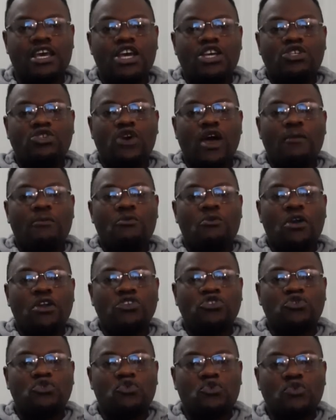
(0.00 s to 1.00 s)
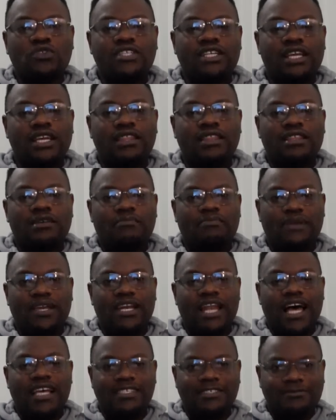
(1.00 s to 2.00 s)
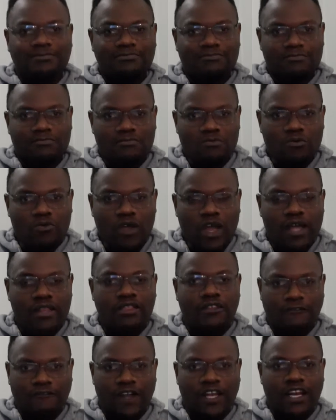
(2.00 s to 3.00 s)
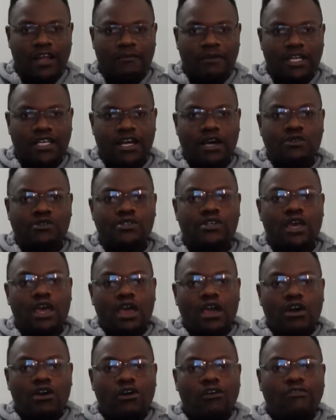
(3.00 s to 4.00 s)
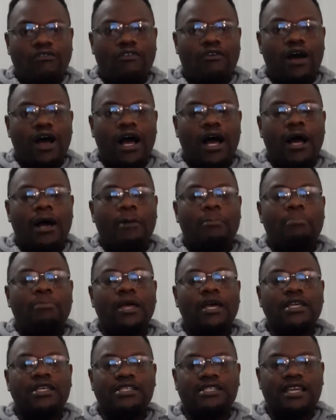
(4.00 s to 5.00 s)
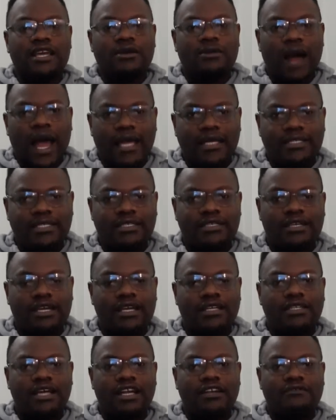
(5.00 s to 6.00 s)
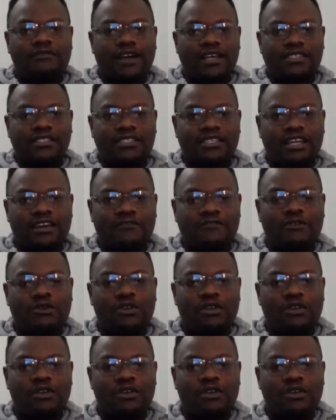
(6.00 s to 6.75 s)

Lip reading: So I'm going to root in the pillars and the fundamentals of essay writing at advanced level.